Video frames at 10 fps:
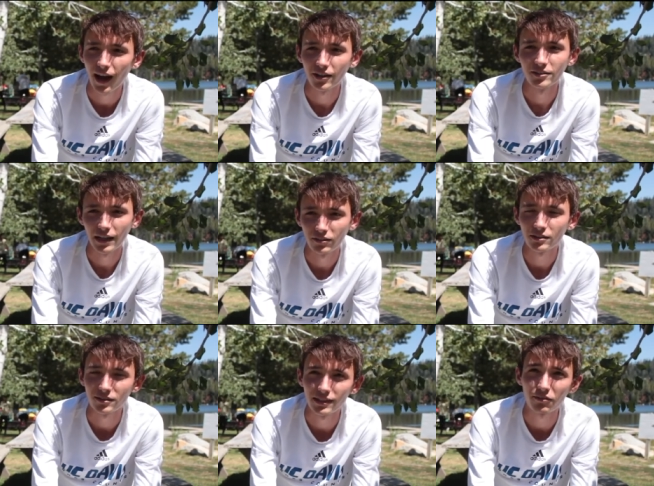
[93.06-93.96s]
I knew
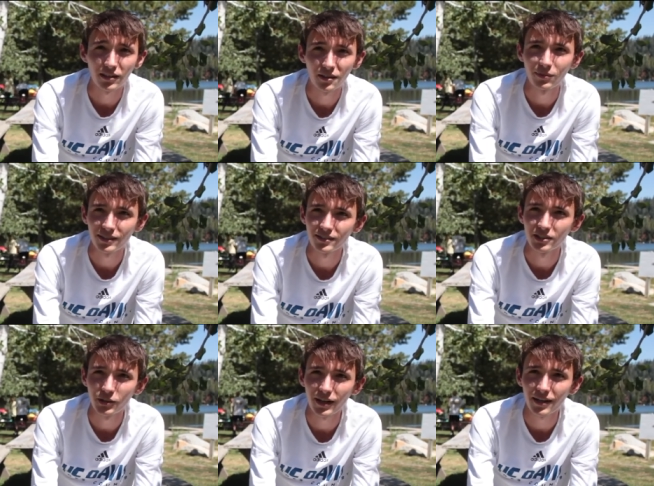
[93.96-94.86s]
Davis was definitely the place to
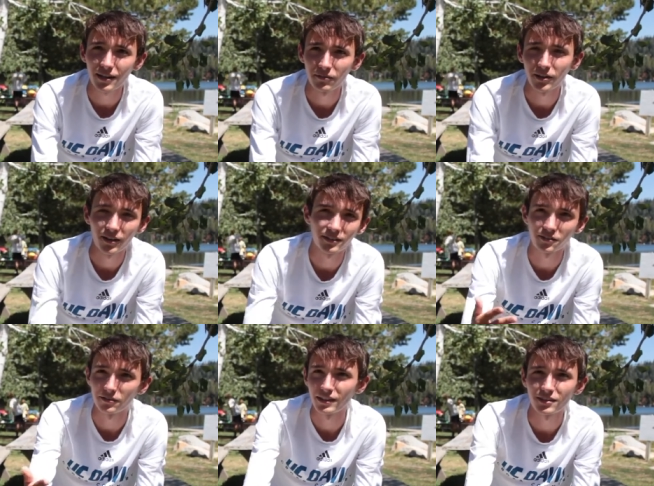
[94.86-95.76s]
do it in regards
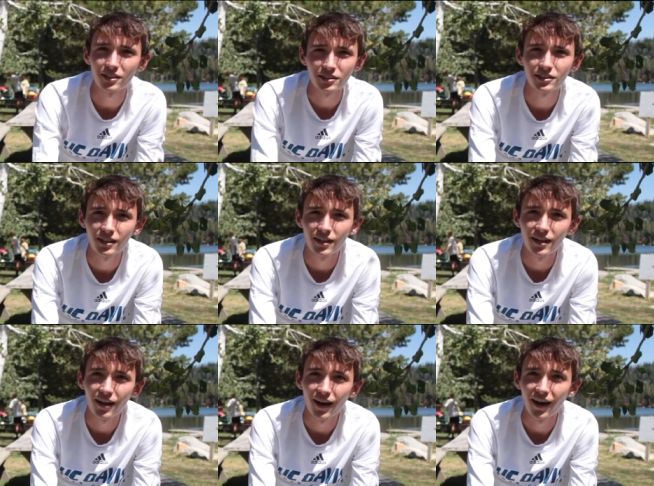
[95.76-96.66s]
to research.
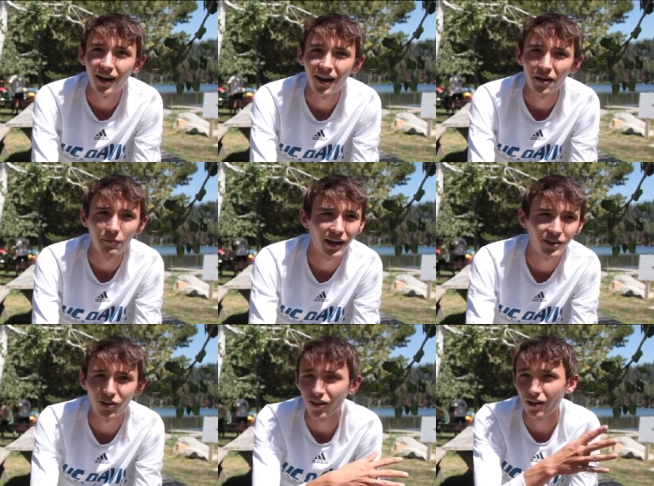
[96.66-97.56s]
Um, I
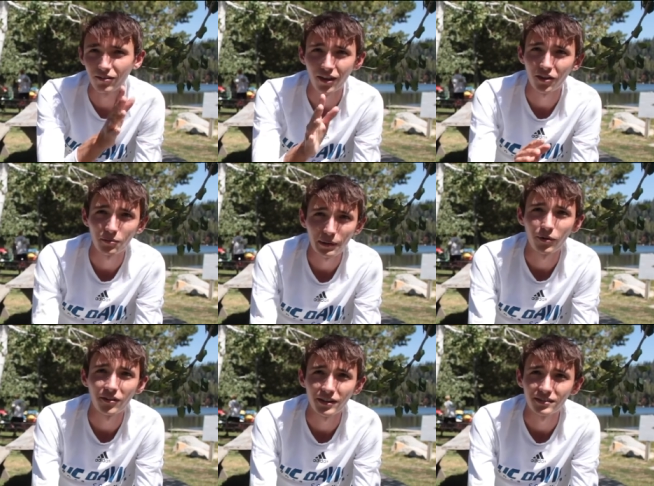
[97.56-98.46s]
know a lot of the other
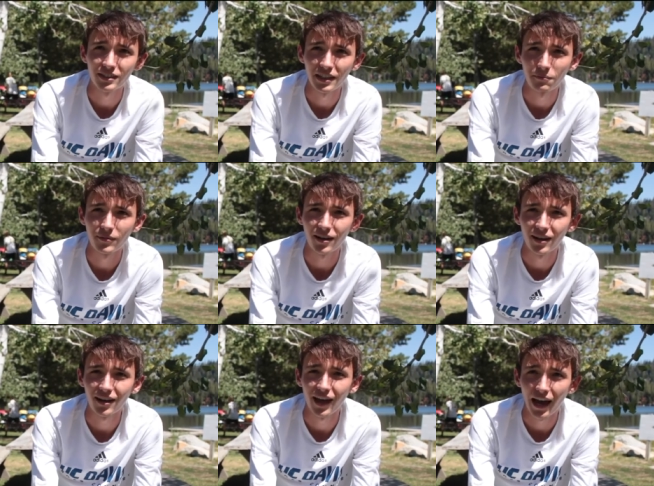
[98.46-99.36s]
people on this team
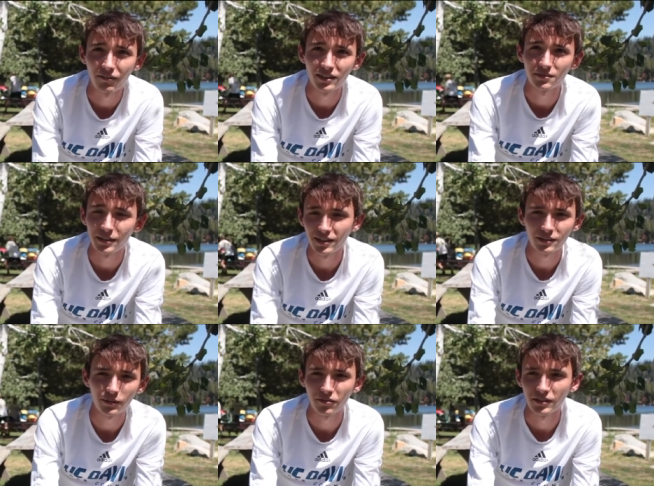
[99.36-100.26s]
uh, have experience
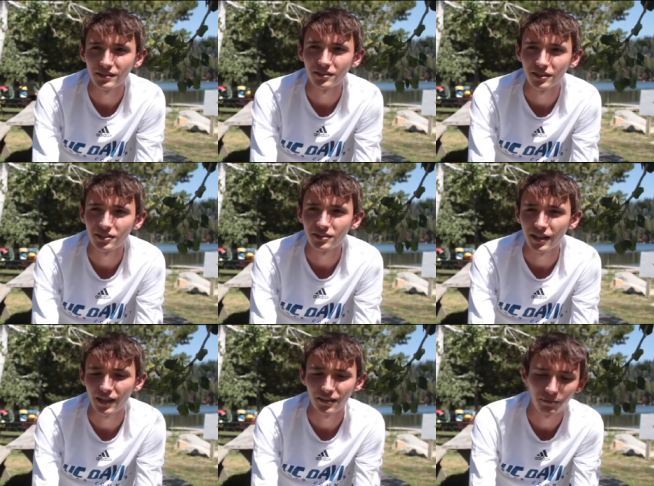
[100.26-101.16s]
with research
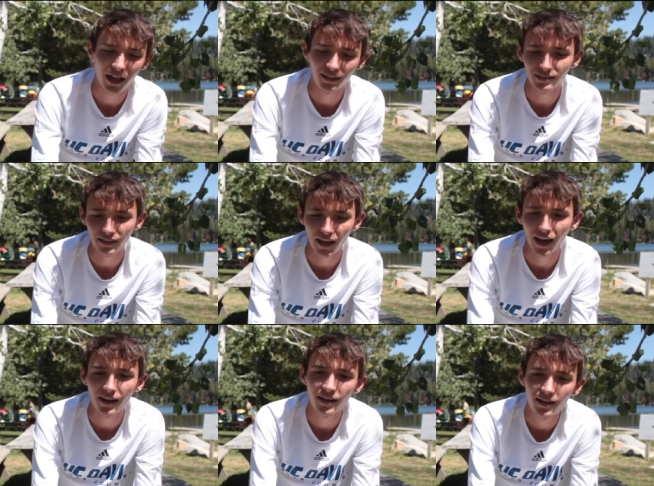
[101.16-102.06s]
and balancing
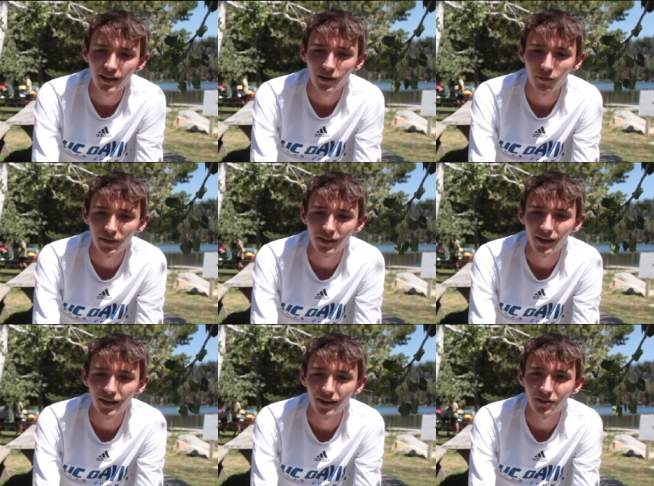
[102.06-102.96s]
that with
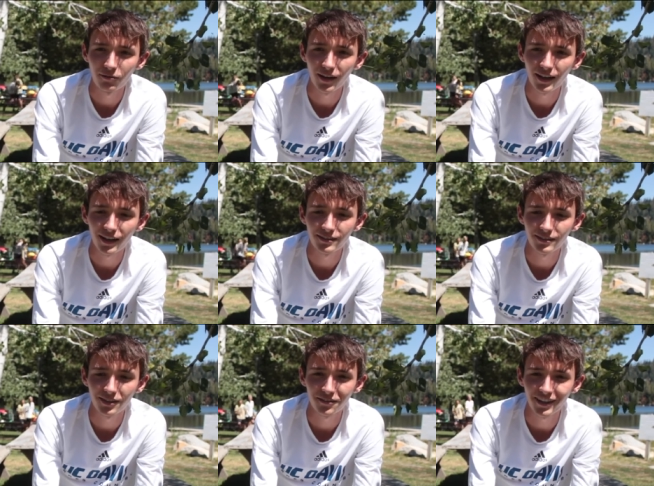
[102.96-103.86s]
uh, running, and
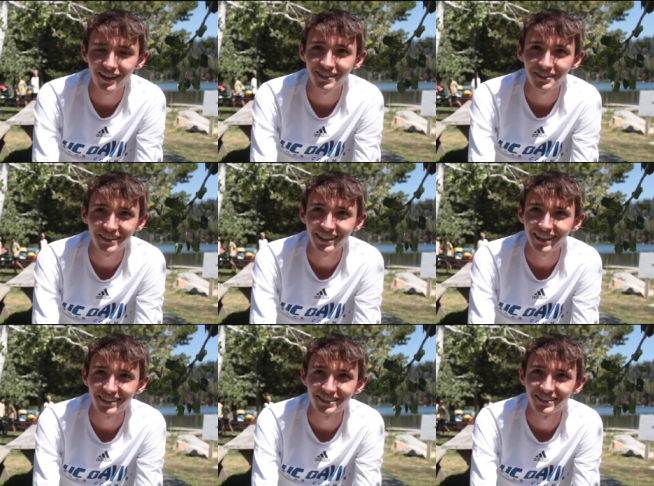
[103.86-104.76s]
so if they can do it, then I
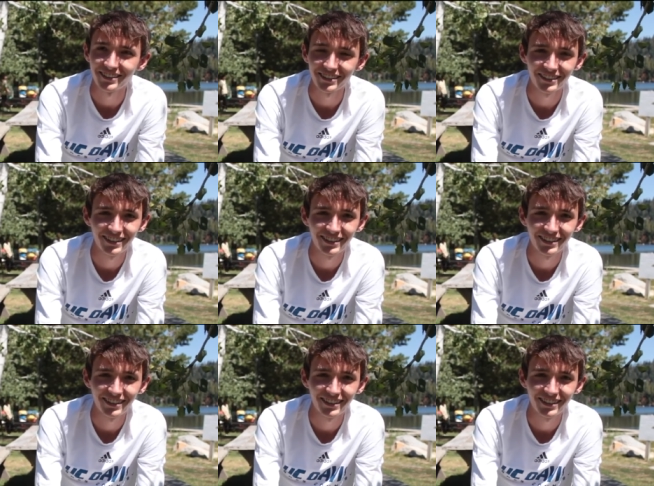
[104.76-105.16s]
can do it too.